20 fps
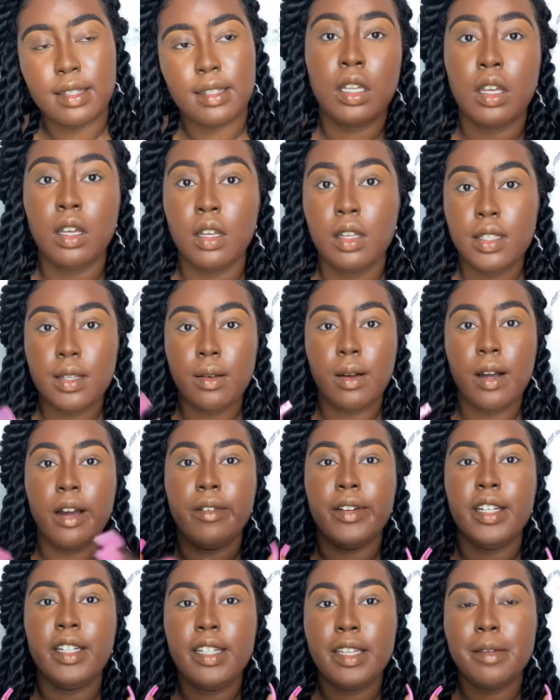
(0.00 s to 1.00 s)
So I
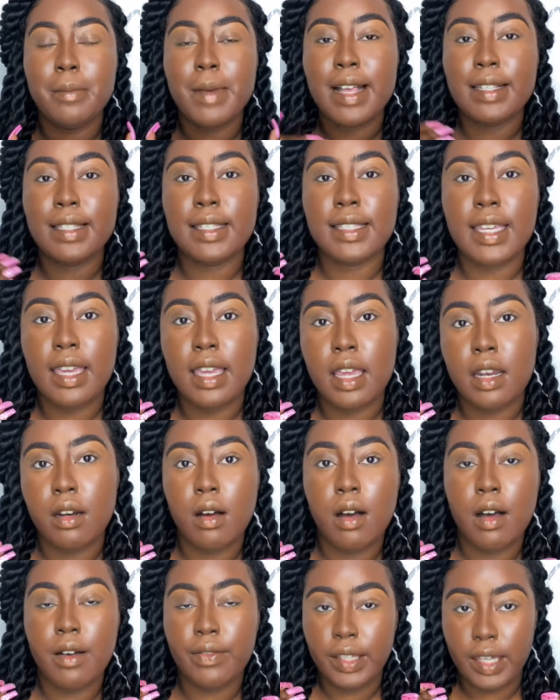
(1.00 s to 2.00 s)
already did my skin
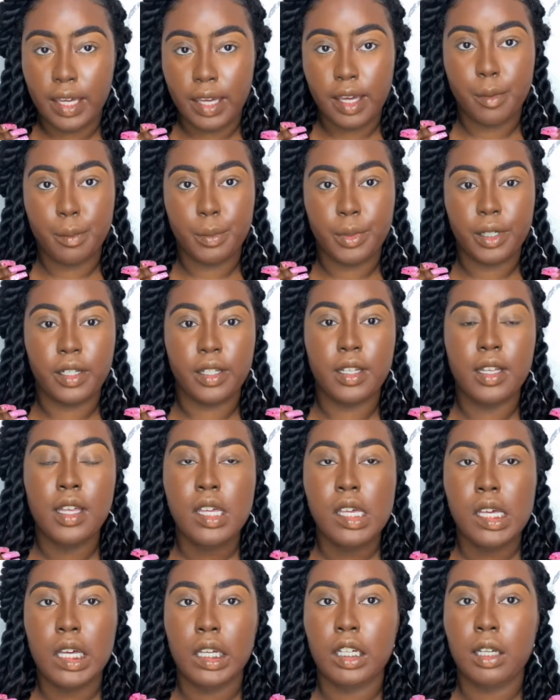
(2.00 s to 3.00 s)
off camera.
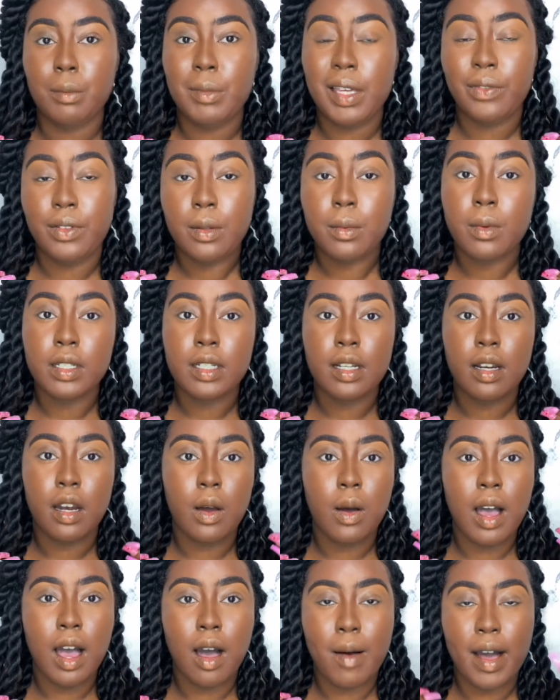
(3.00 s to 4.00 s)
If you want to know
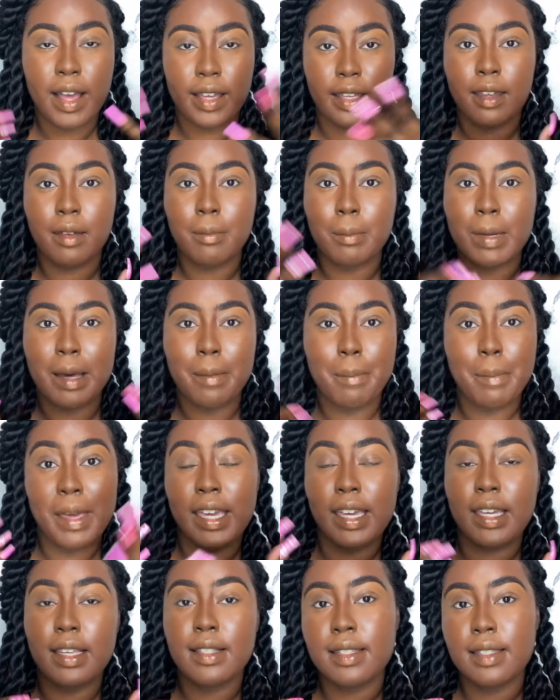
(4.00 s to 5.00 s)
how I get my
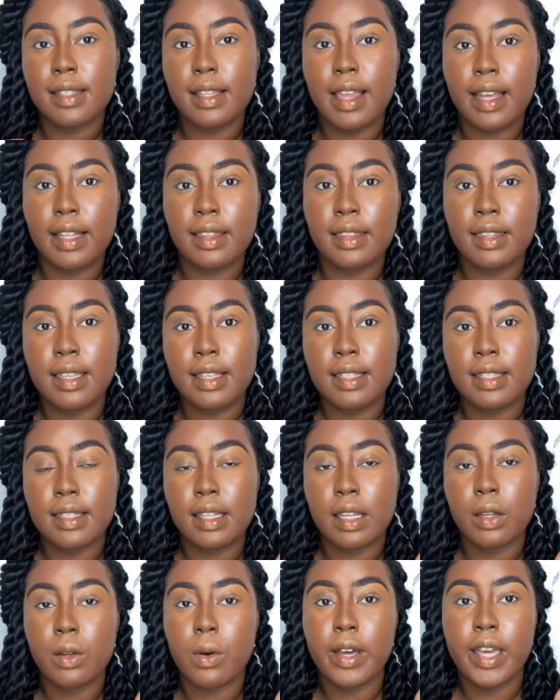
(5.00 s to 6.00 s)
base like this,
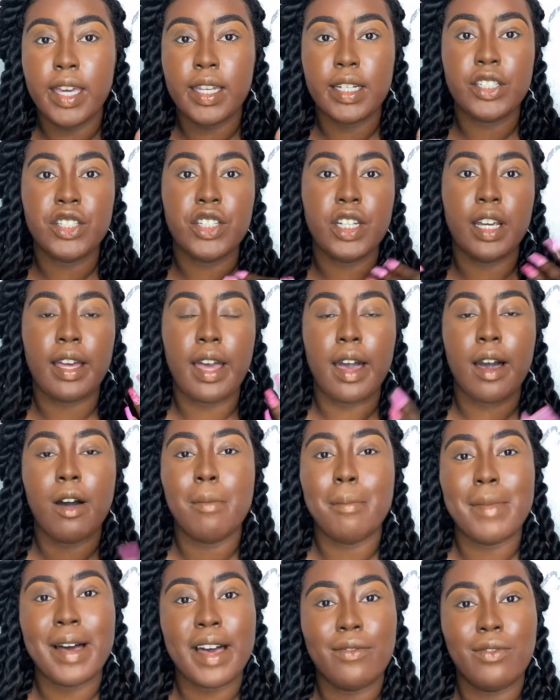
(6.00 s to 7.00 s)
then go ahead and check out
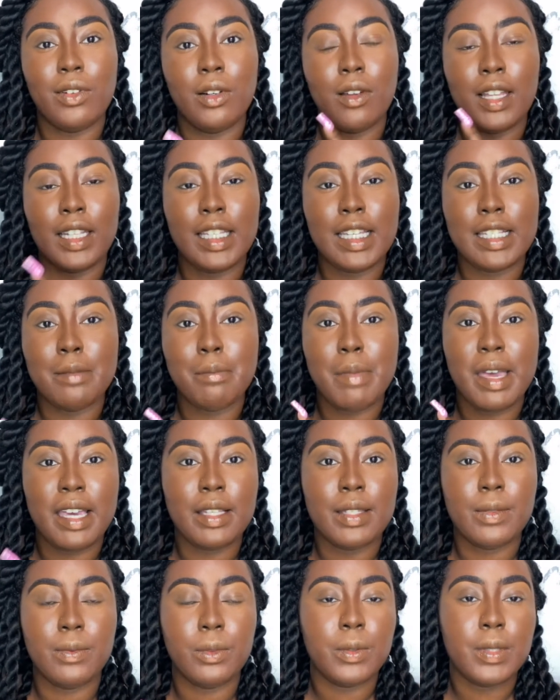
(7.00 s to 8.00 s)
my flawless
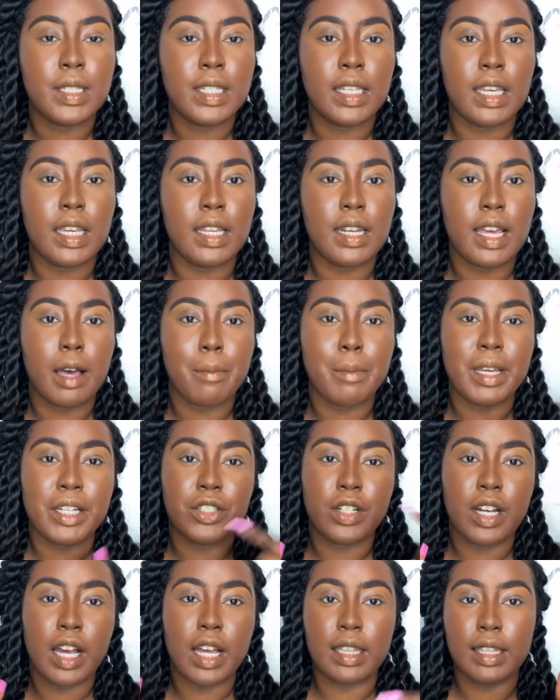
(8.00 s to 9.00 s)
base routine. I'll make
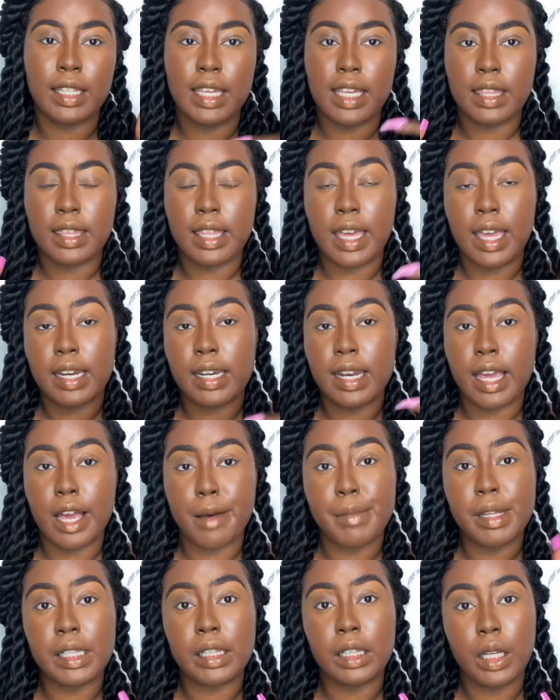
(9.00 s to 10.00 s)
sure I link that down
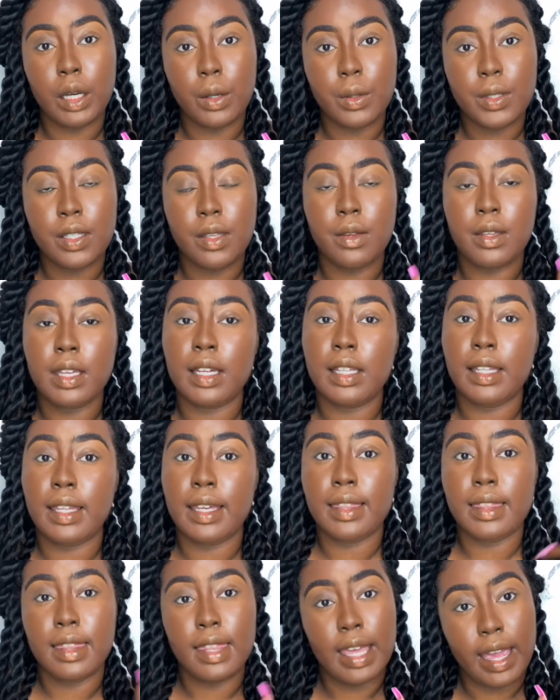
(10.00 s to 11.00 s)
below so you can click
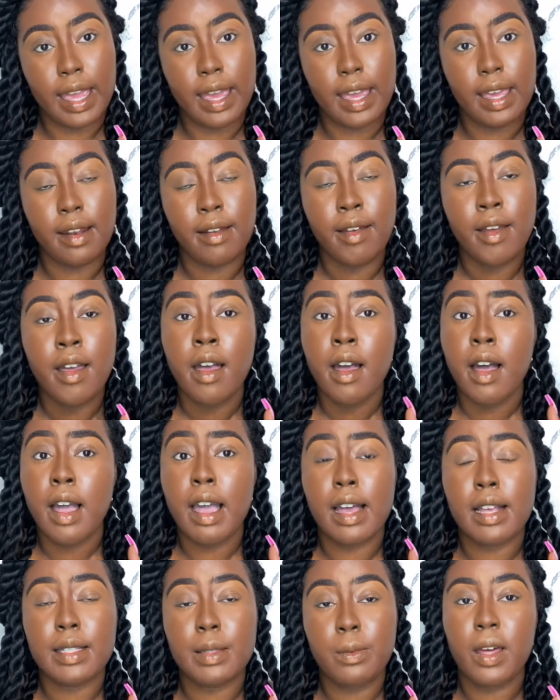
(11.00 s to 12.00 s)
that,
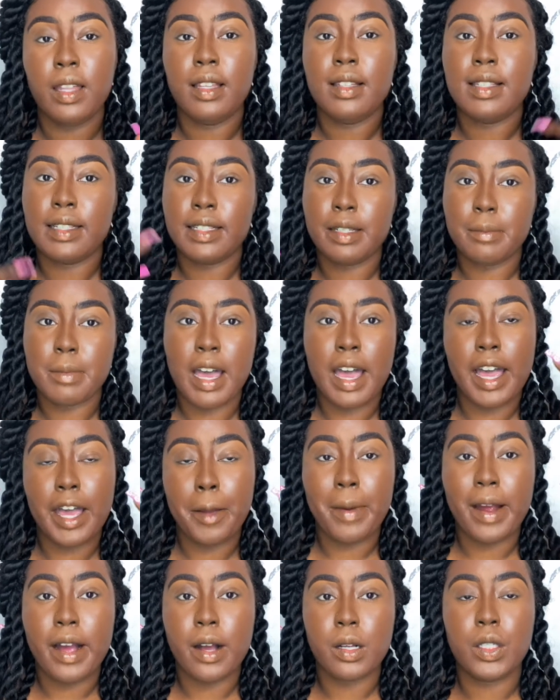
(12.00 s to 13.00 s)
as well as I did my
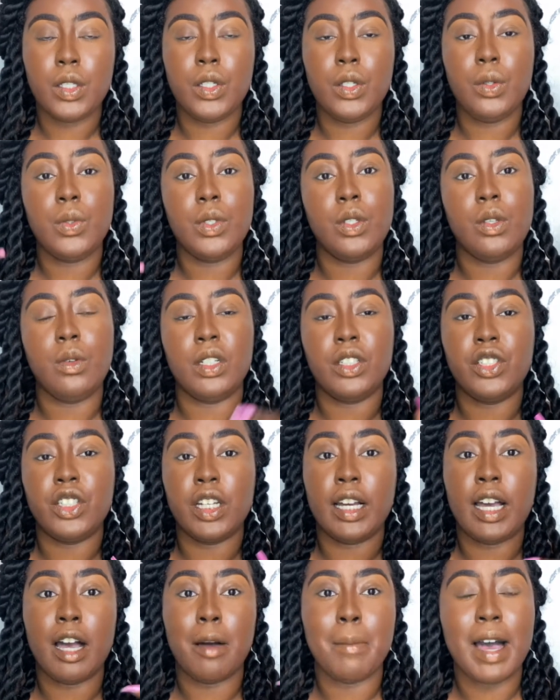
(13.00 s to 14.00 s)
eyebrows too, so you can check
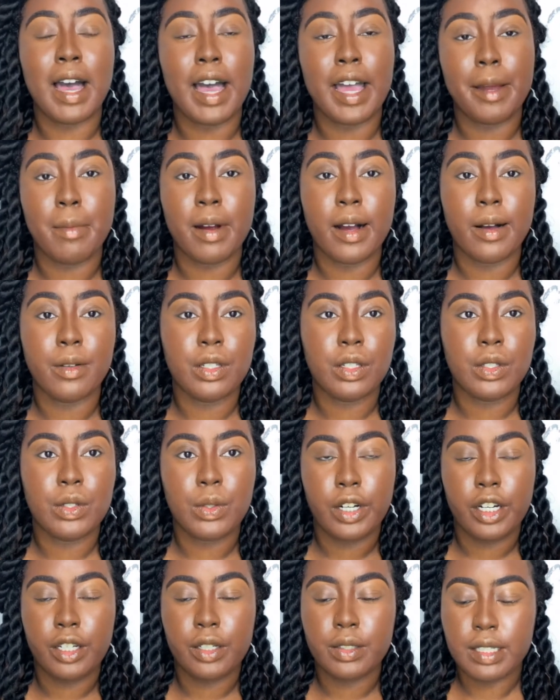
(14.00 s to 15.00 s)
out my eyebrow
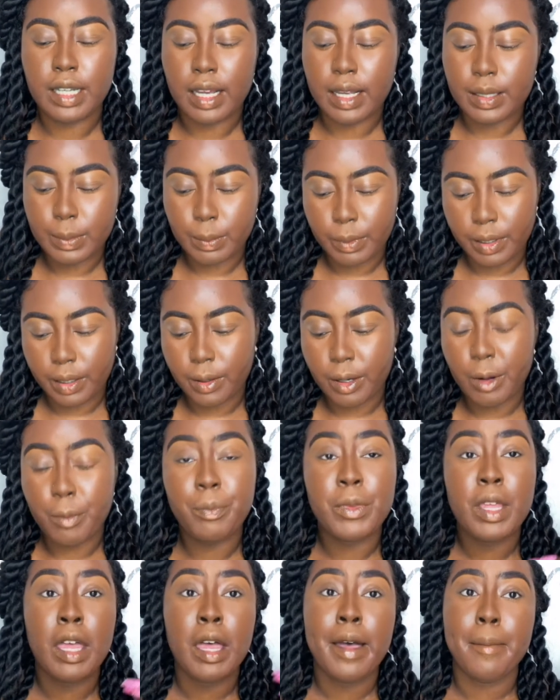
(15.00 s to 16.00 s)
tutorials as well.
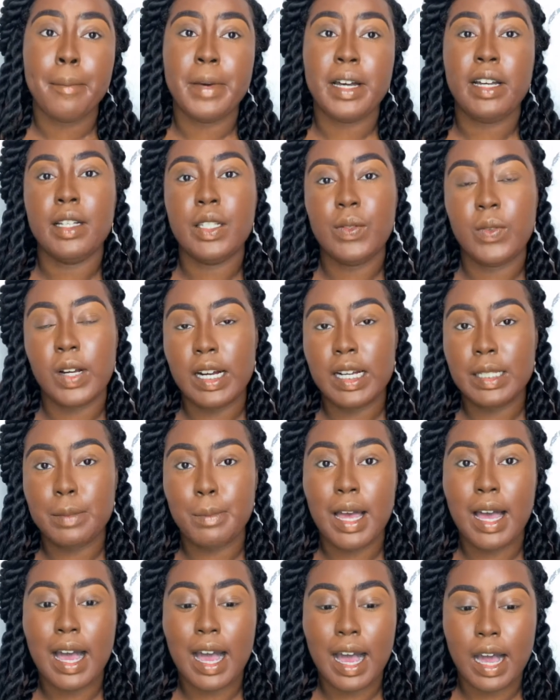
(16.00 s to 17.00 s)
But as far as
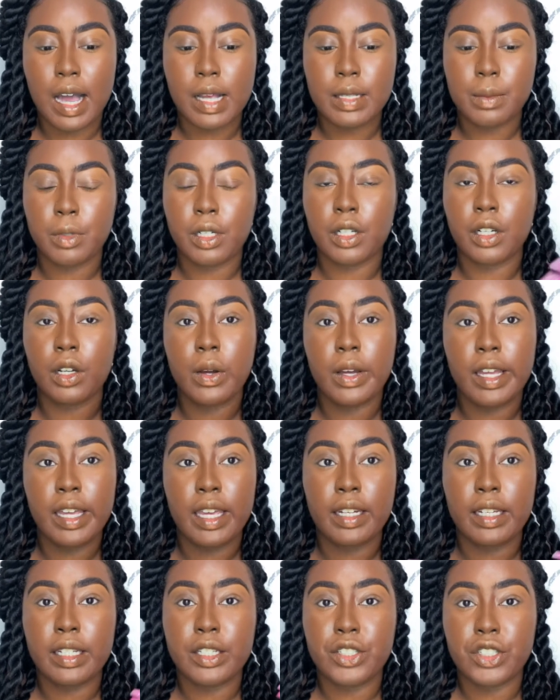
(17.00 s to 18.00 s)
my eyes, I'm going to go ahead
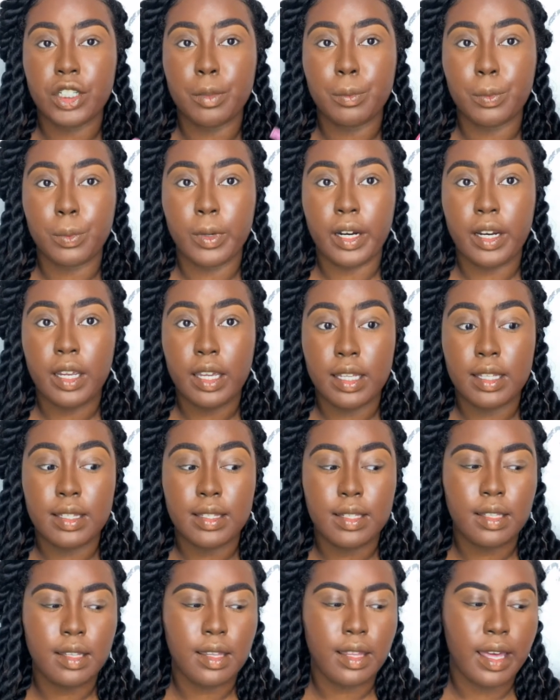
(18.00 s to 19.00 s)
and jump right
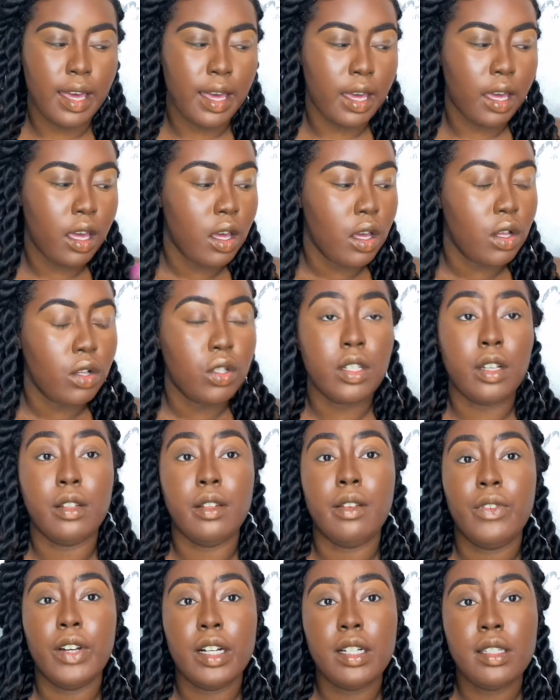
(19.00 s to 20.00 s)
into that. So the
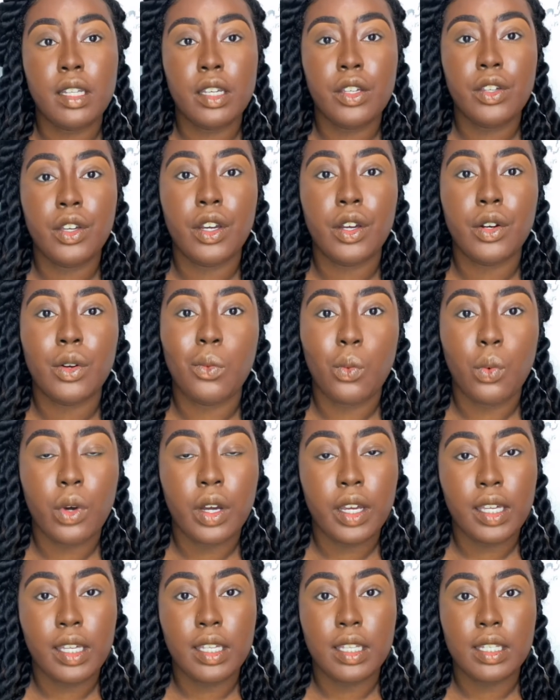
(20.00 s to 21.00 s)
first thing you're going to
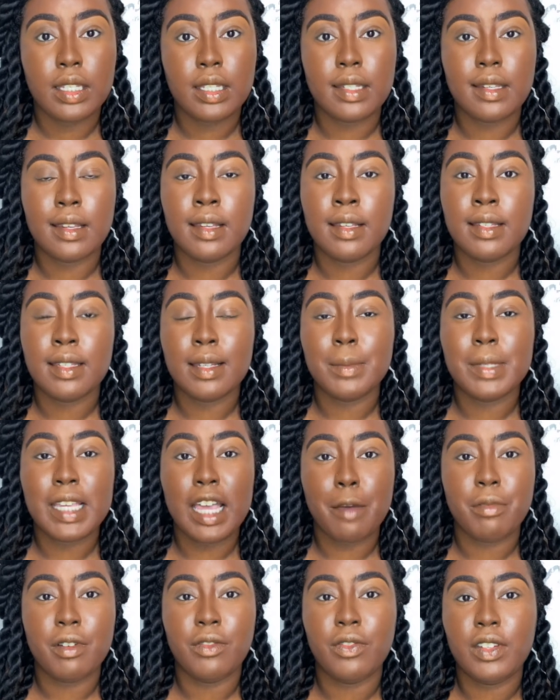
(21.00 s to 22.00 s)
want is some
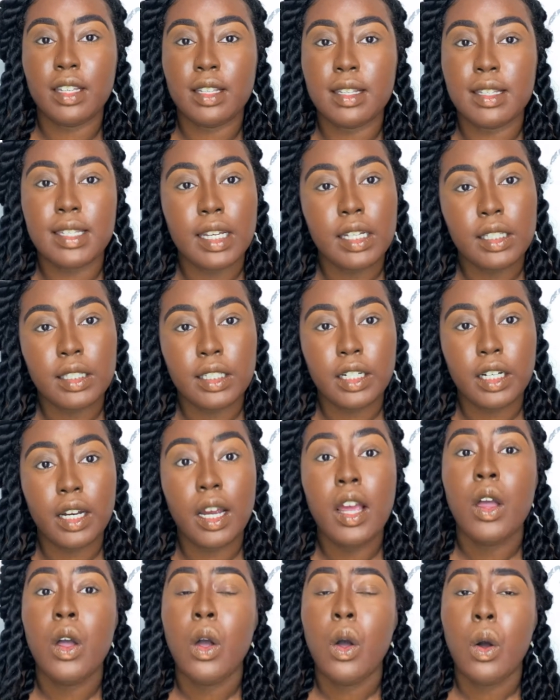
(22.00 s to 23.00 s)
type of concealer
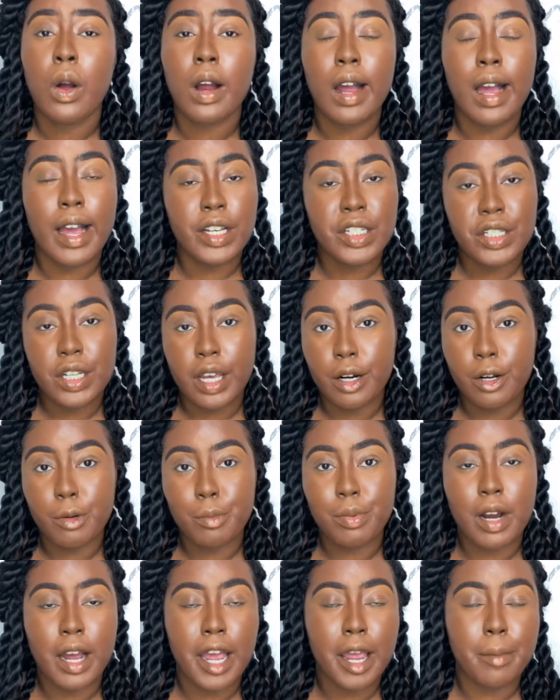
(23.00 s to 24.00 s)
or eyeshadow
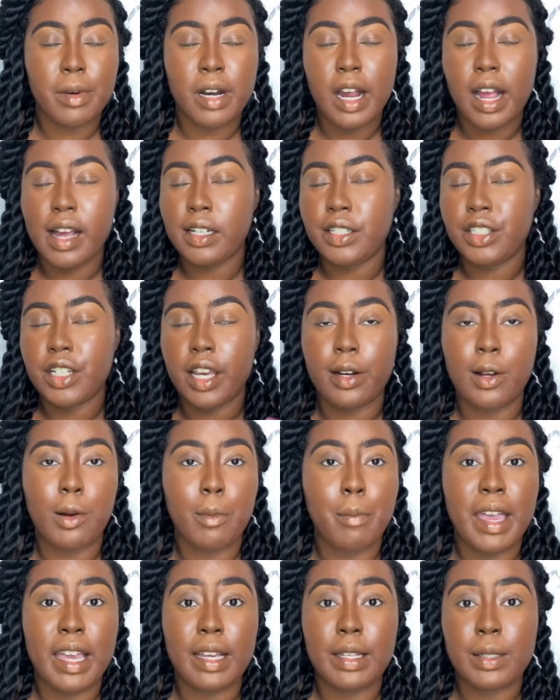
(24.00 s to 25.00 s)
primer, eyeshadow
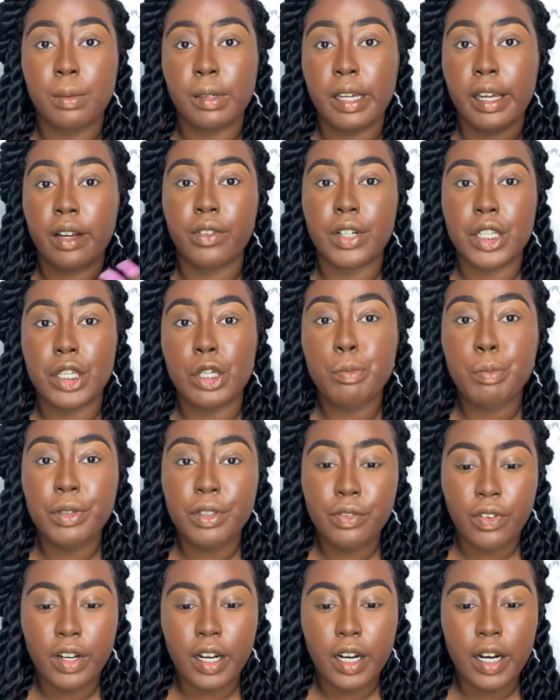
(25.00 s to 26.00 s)
base, whatever you
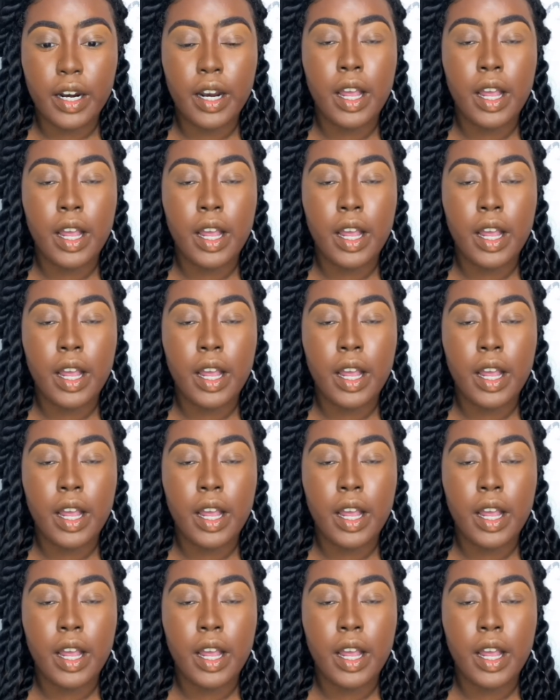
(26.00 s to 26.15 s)
prefer.